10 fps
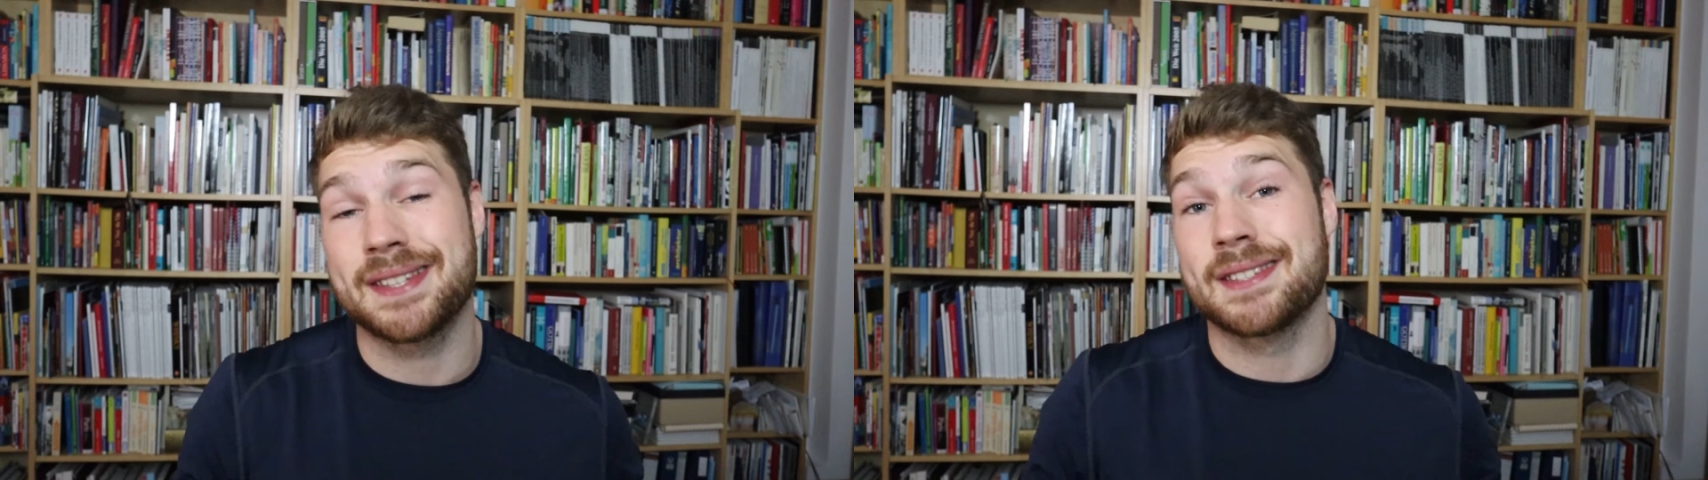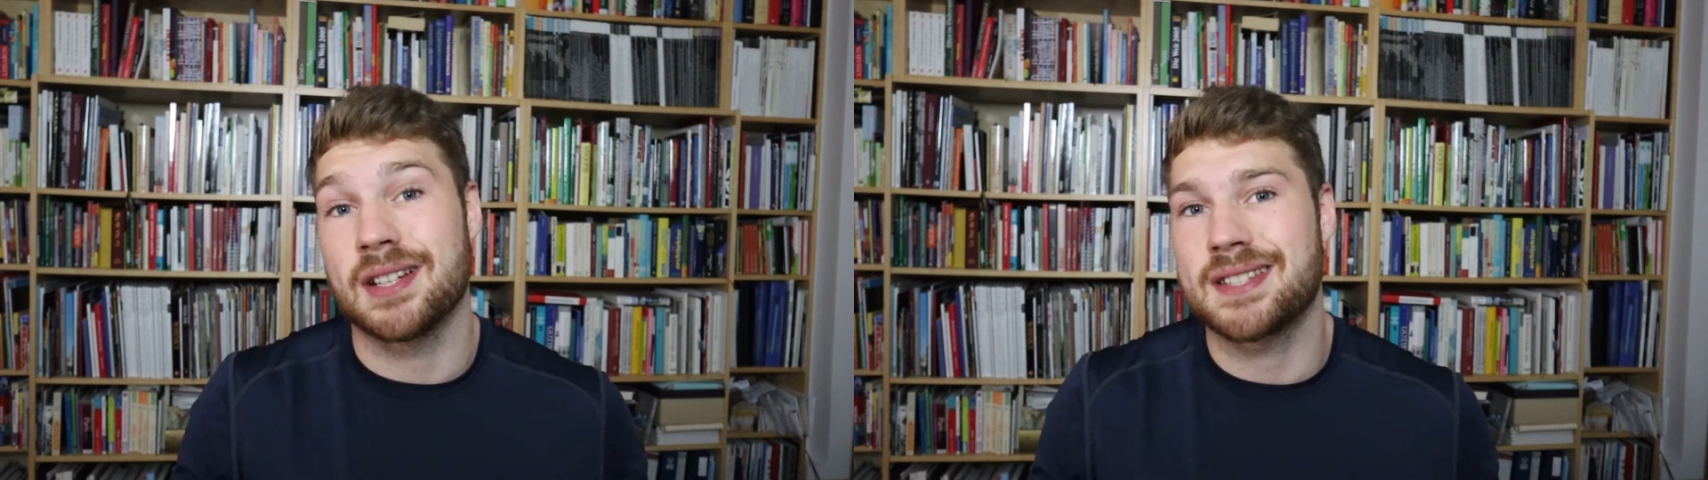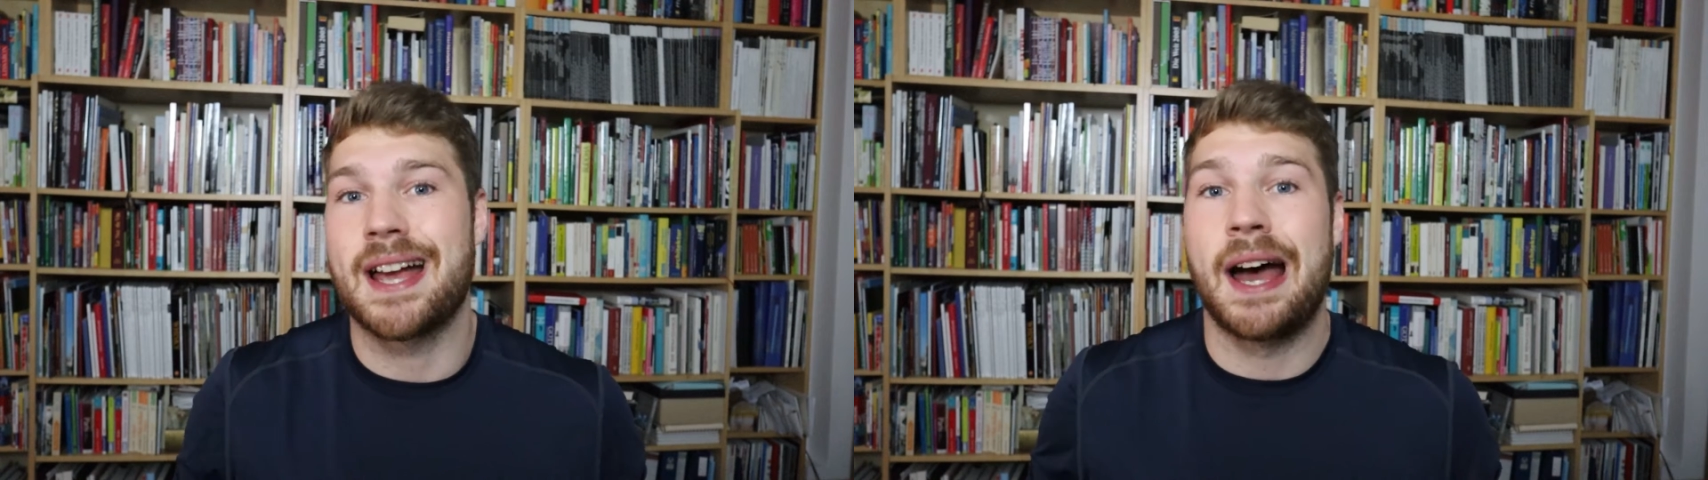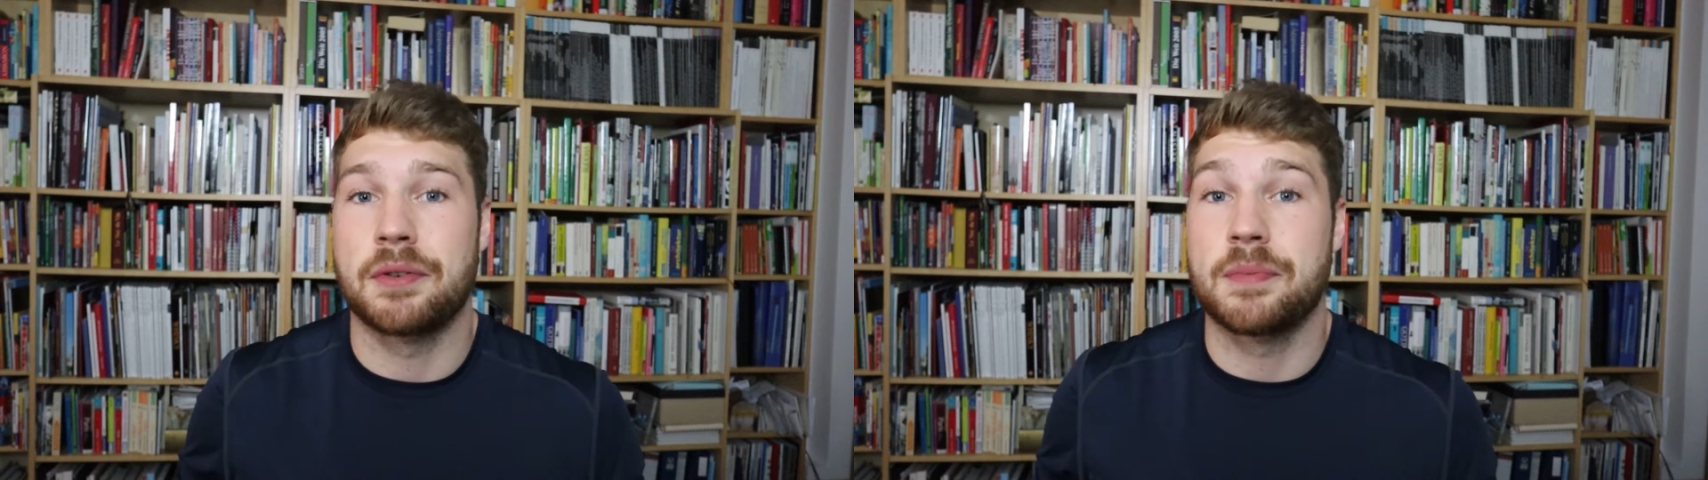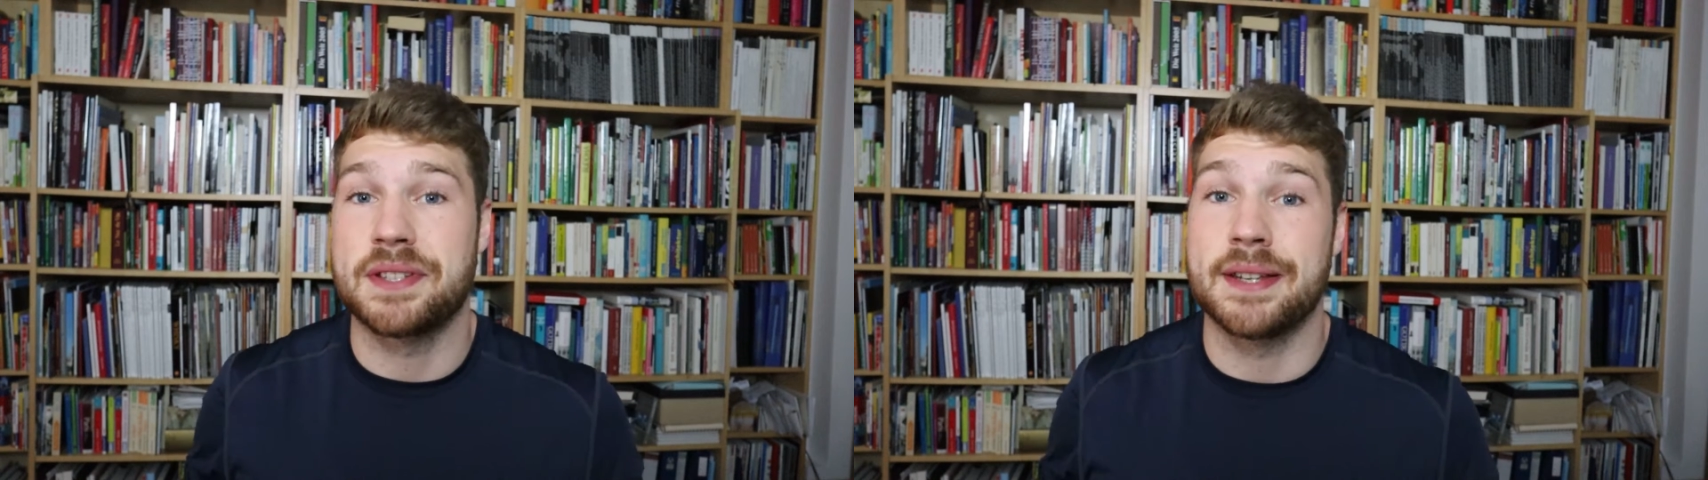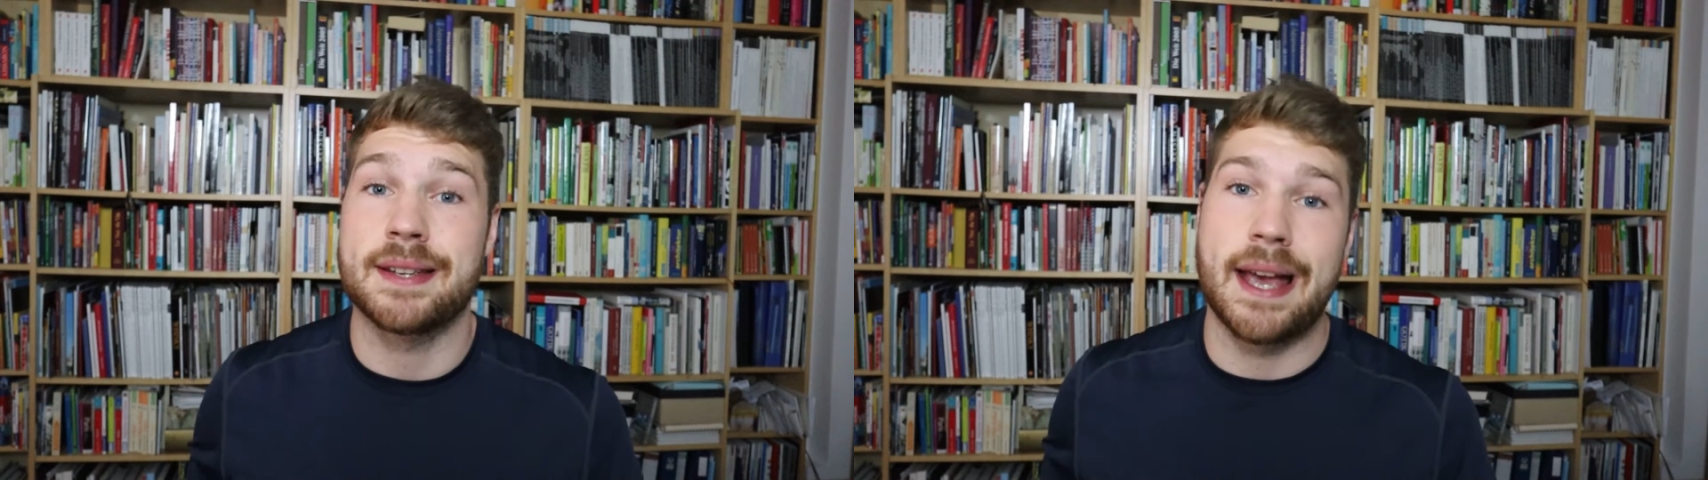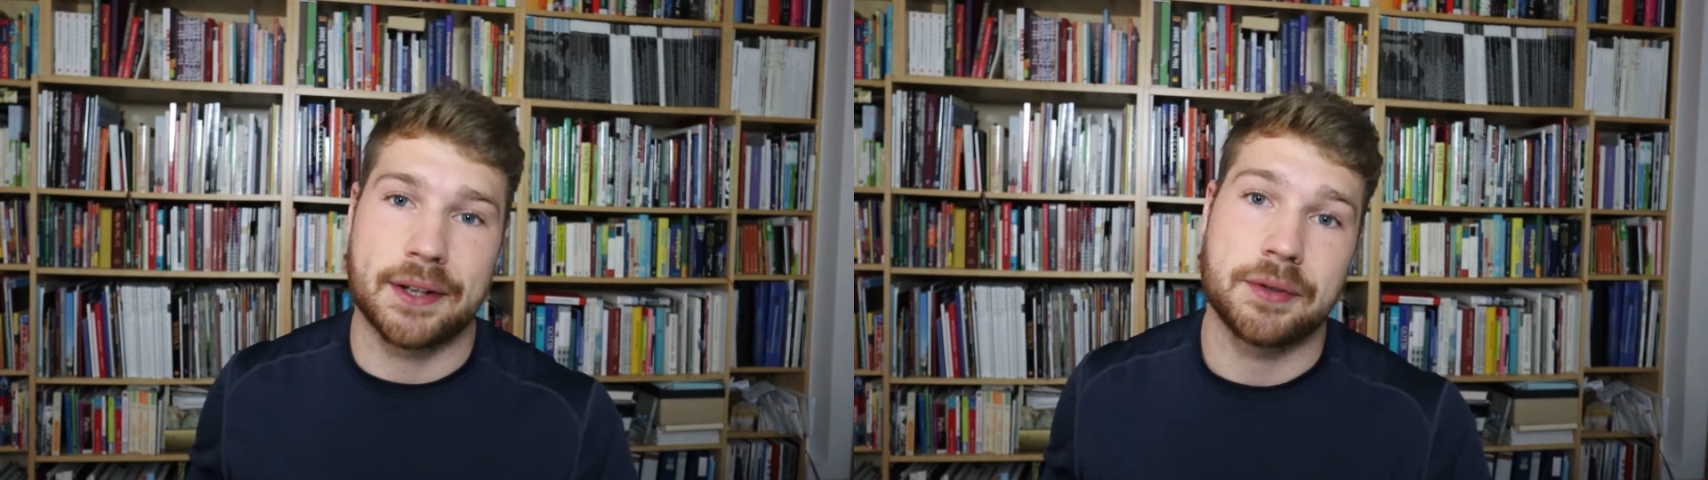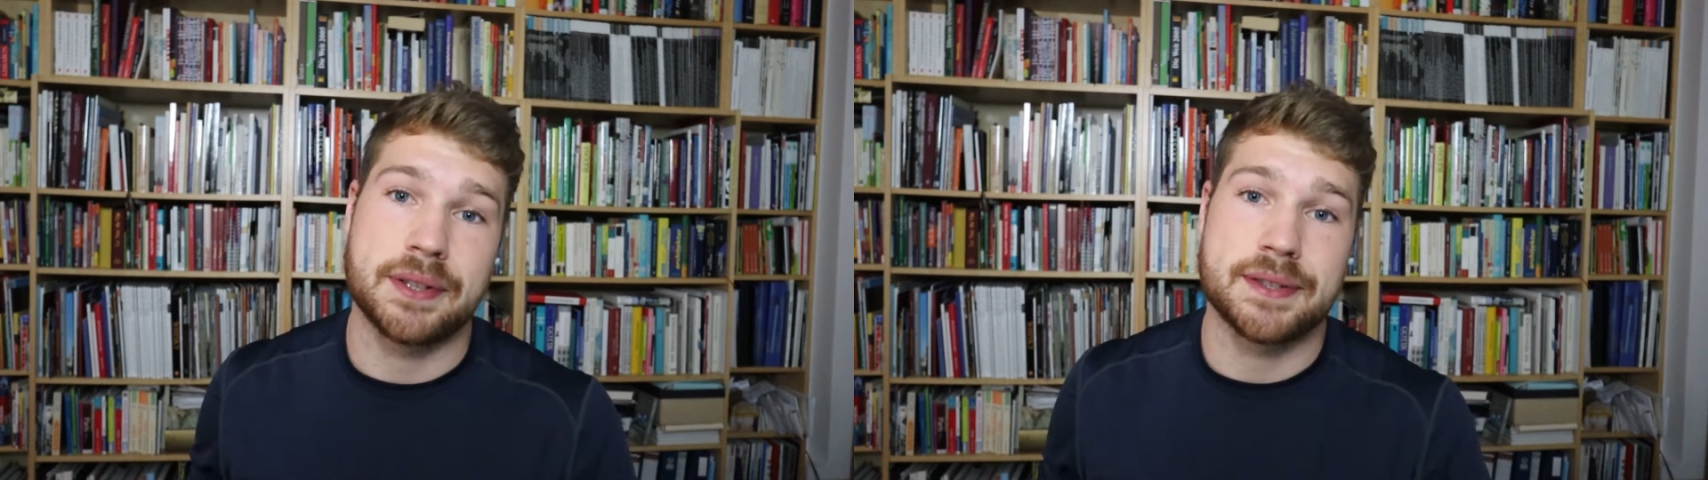is not 100%
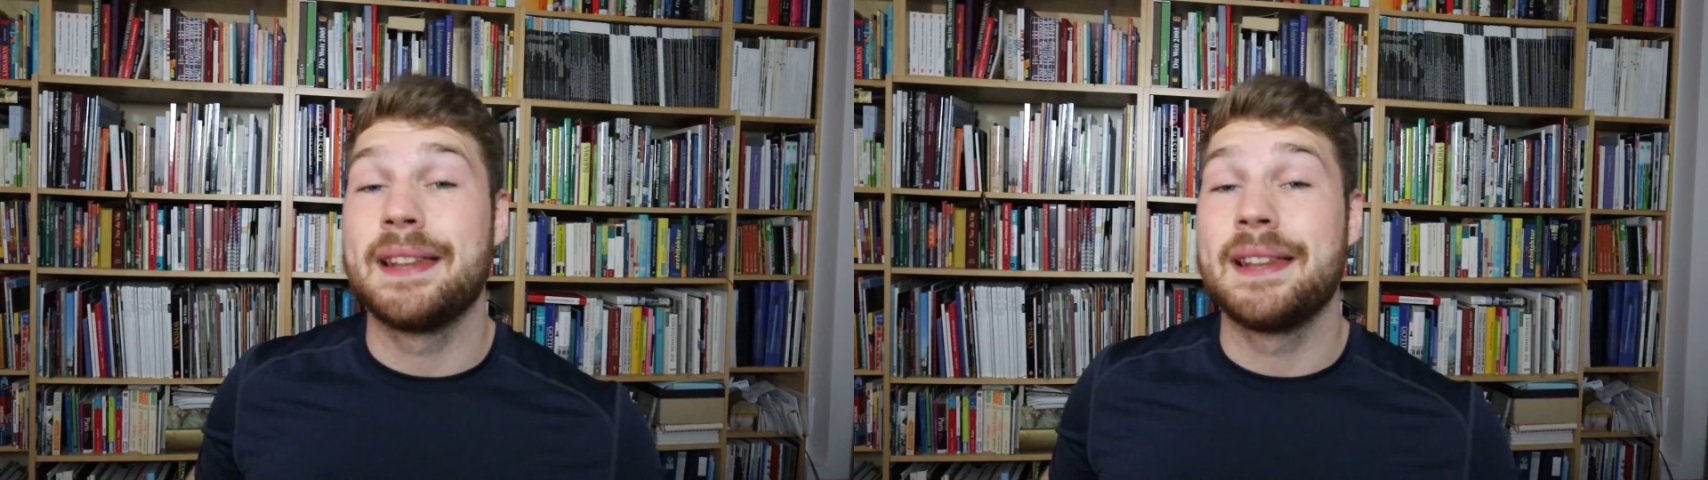accurate.